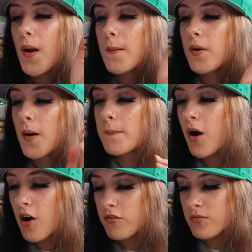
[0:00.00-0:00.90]
But
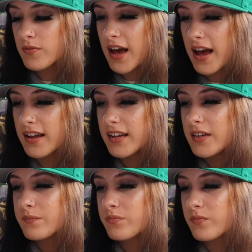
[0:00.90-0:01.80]
apart from that,
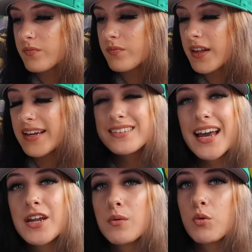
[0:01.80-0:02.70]
it's
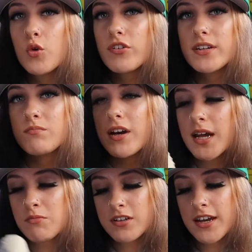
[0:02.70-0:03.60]
kind of boring. And
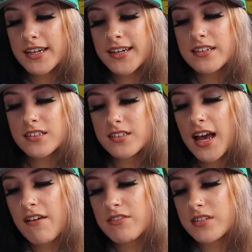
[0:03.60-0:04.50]
I'm just kind of gassed because I
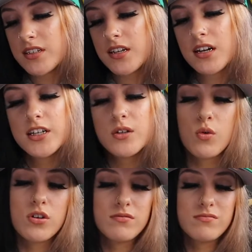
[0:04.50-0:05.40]
haven't seen a clean
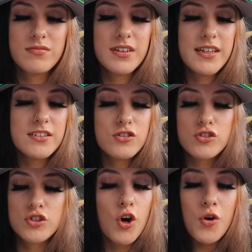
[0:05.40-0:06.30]
one in
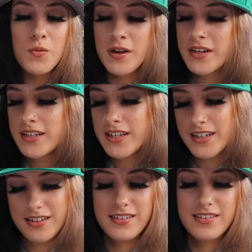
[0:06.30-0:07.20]
so many
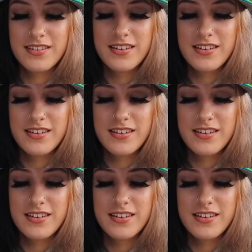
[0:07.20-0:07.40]
years.